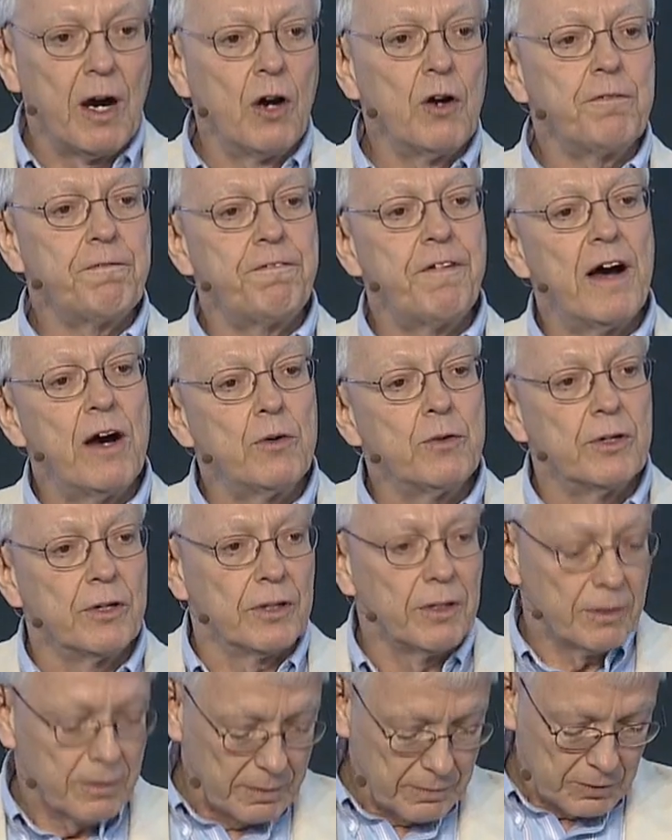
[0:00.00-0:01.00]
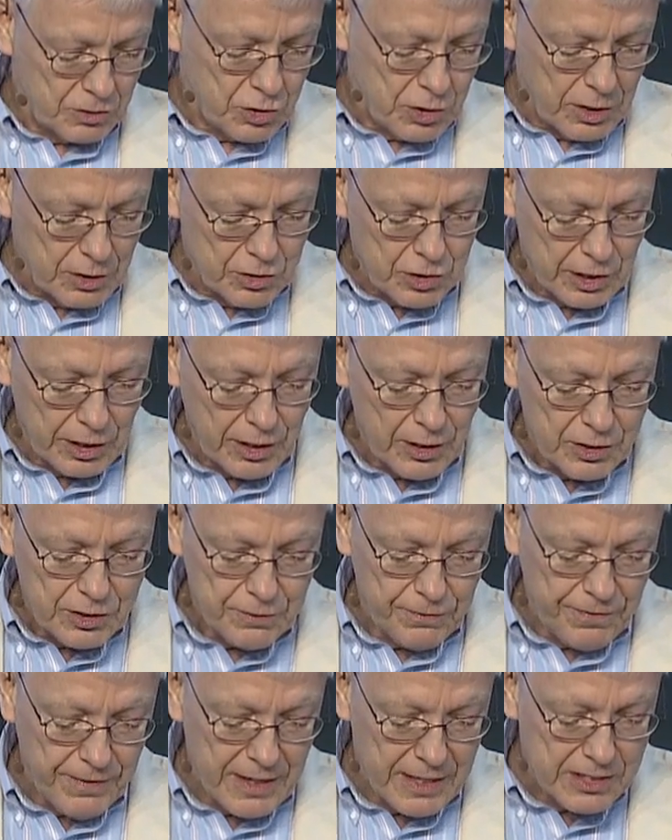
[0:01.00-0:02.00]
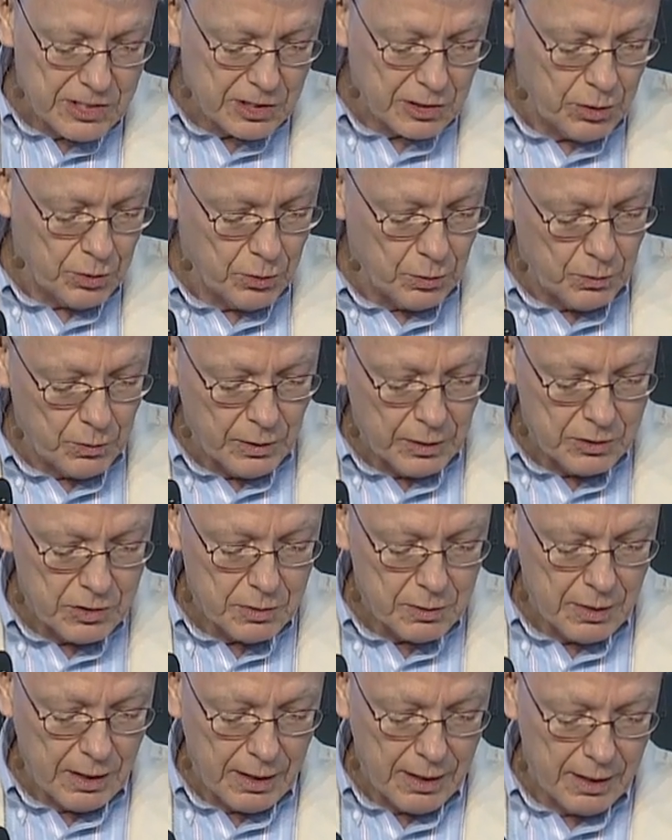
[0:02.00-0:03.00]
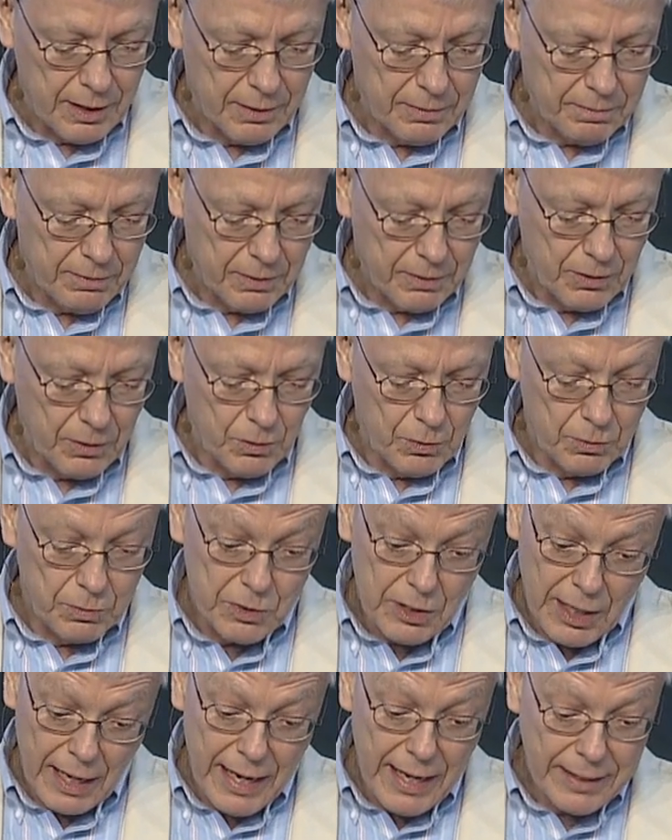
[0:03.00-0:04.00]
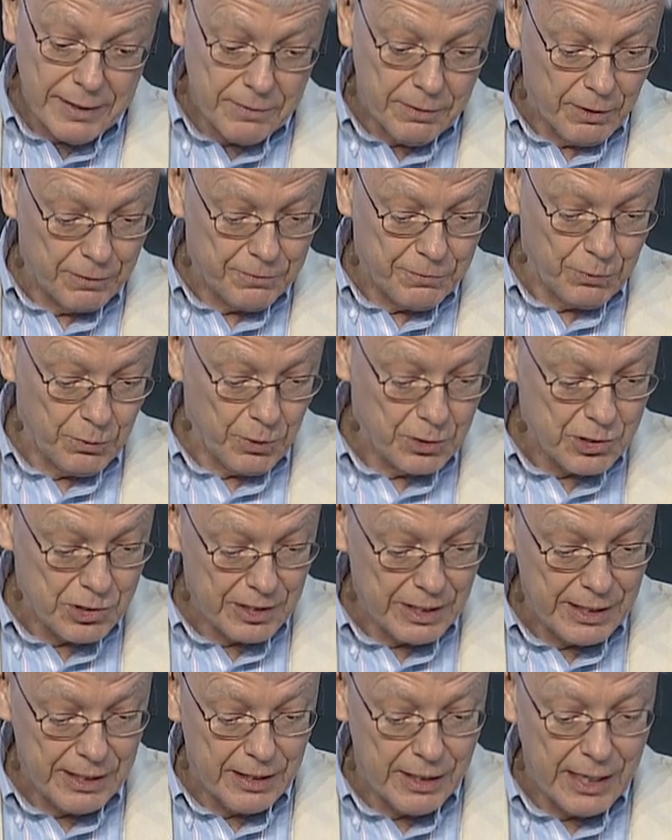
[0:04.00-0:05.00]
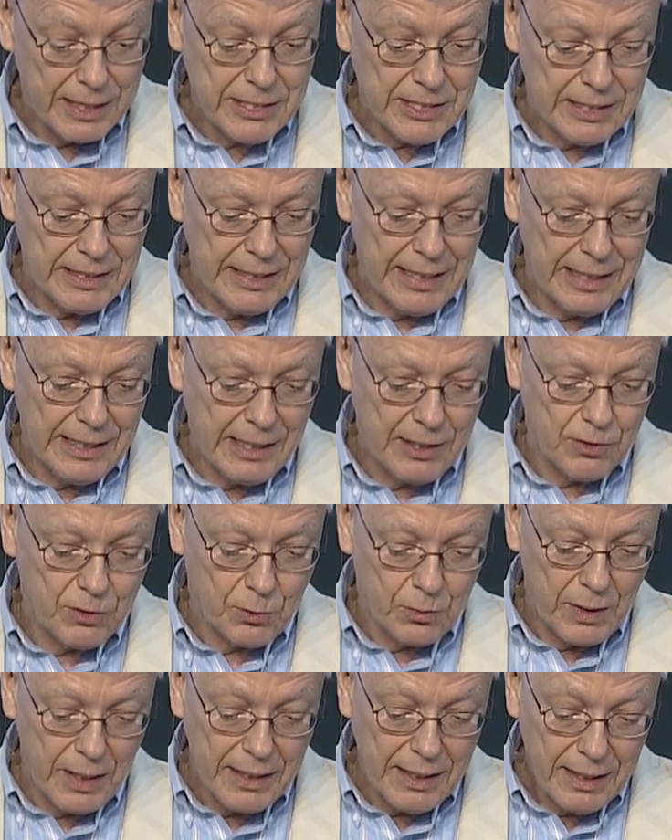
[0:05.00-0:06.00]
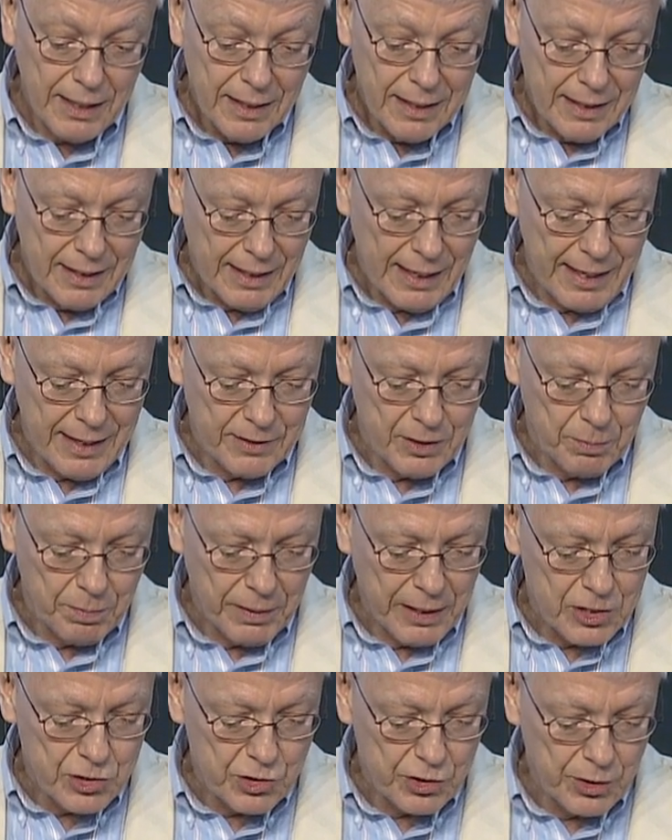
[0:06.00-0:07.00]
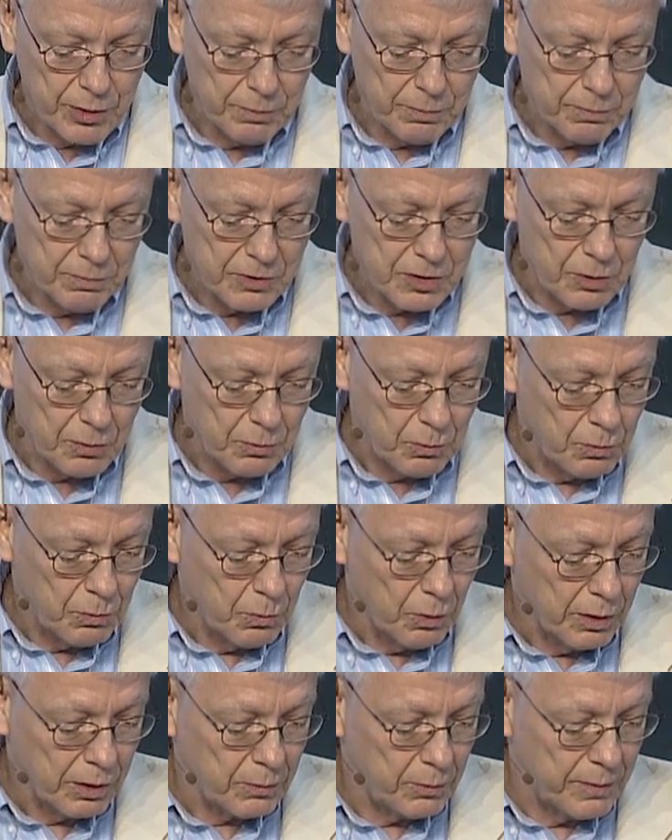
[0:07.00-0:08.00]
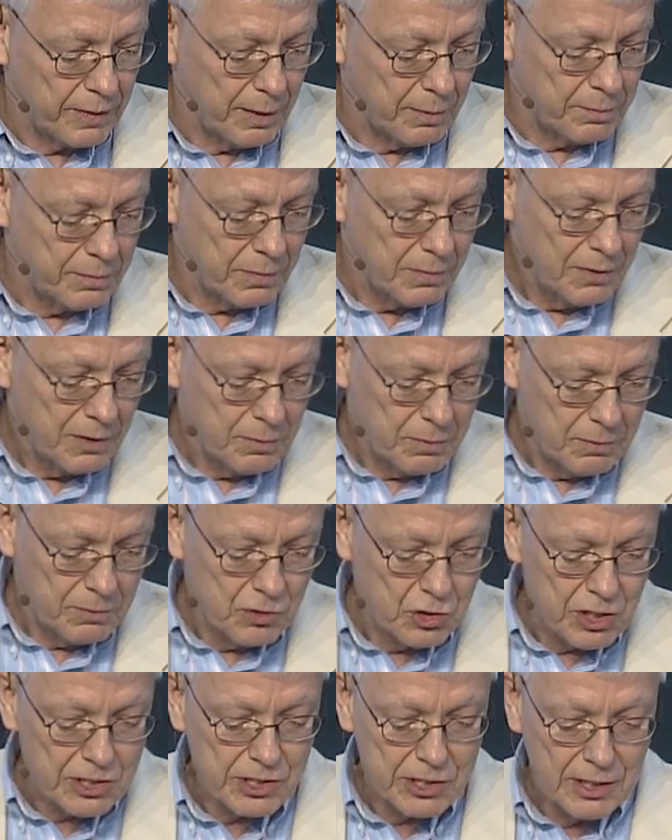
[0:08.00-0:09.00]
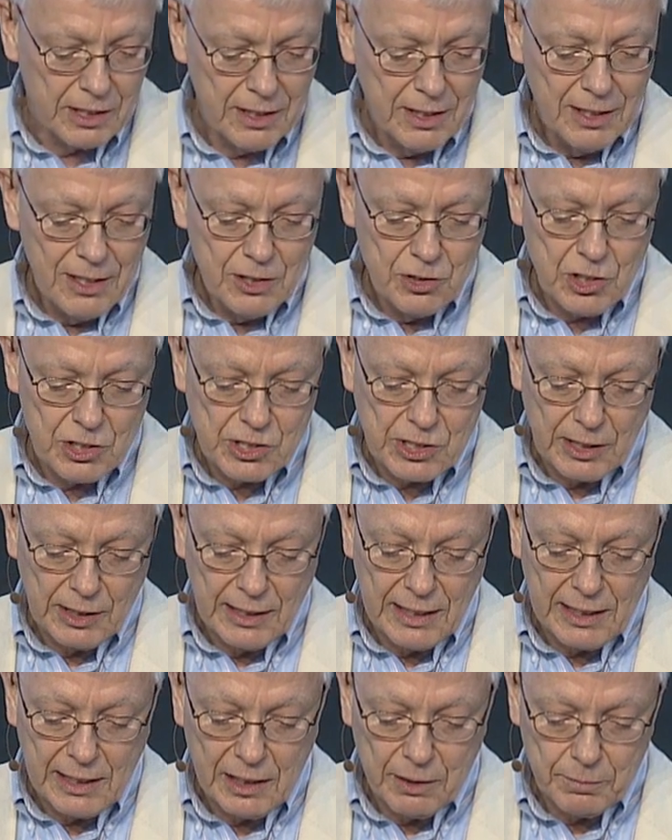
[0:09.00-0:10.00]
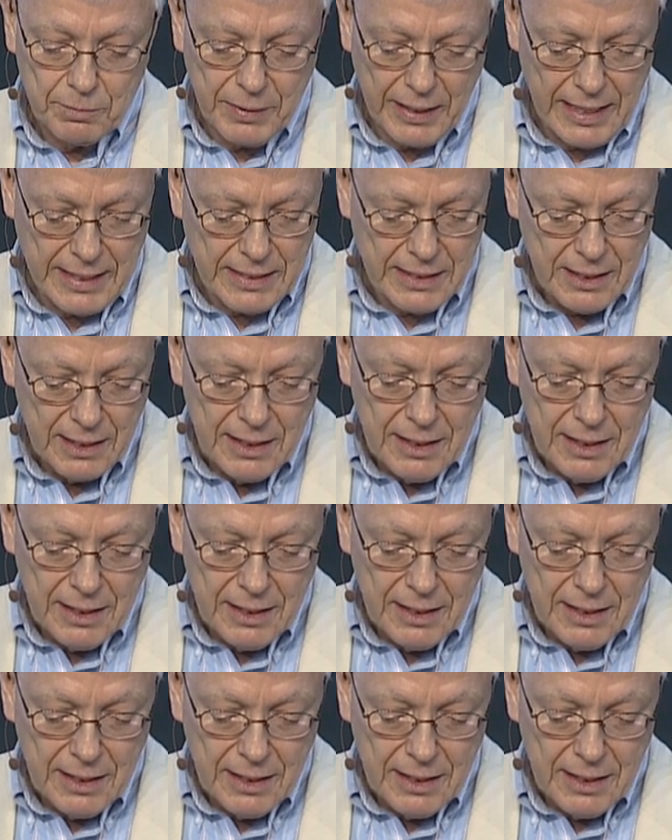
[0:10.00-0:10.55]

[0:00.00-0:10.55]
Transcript: founder, Charles Fisk, who died, unfortunately, in 1983, I had the pleasure to work with him just a little bit,